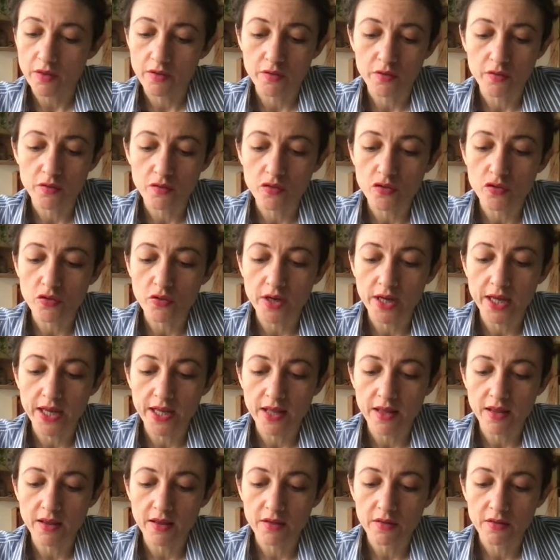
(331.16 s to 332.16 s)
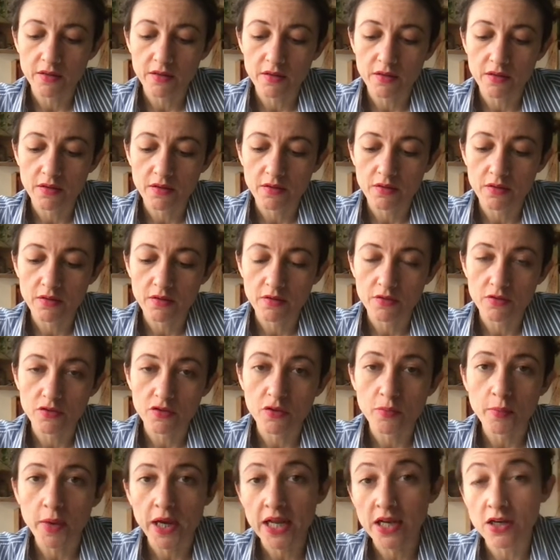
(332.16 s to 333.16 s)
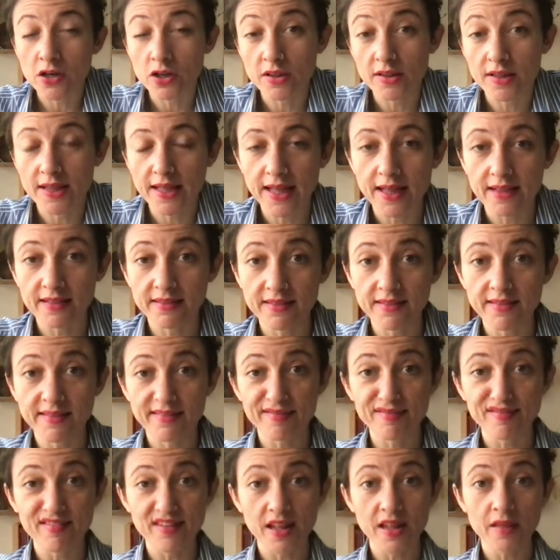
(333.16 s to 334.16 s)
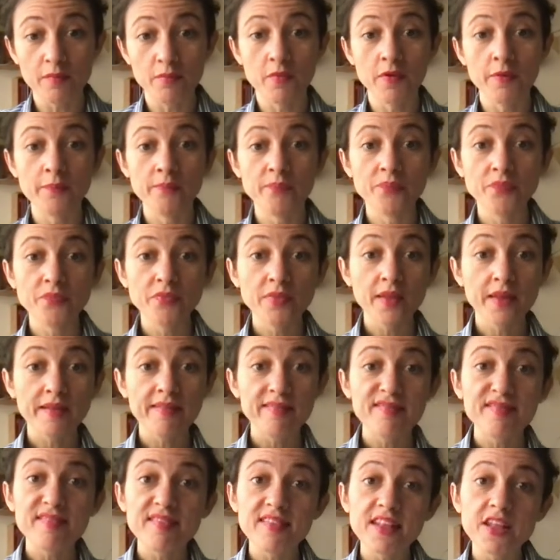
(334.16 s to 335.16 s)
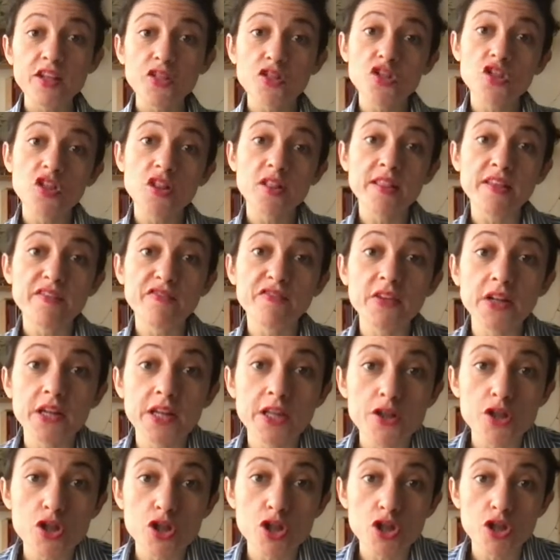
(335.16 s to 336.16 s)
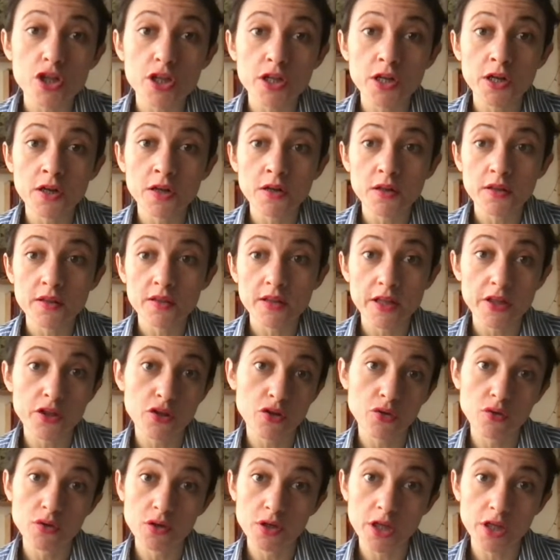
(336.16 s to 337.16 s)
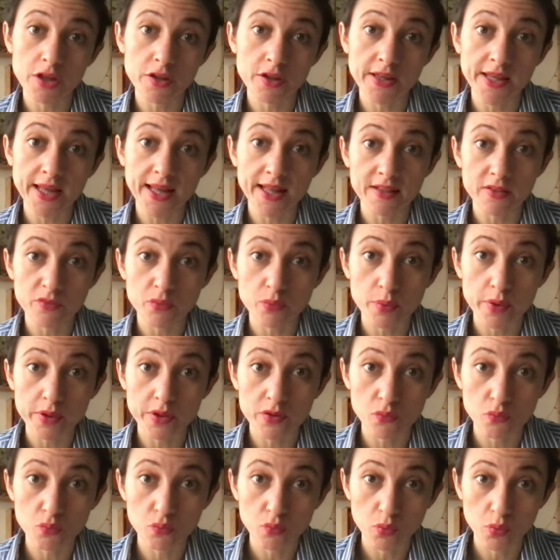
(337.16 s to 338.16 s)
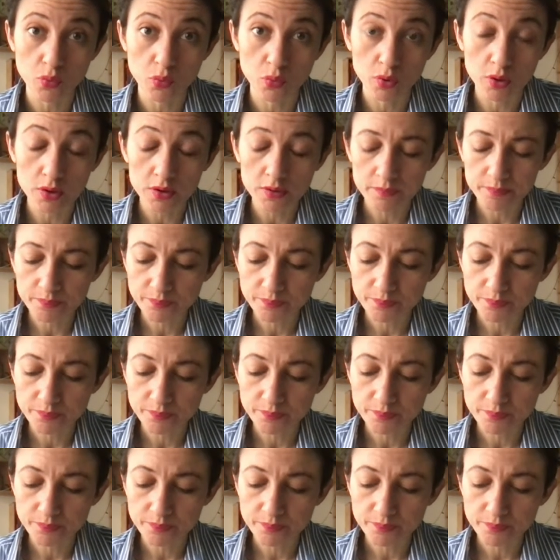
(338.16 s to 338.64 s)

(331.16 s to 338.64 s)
So, like, you might not get the same stitch definition that you could get with wool.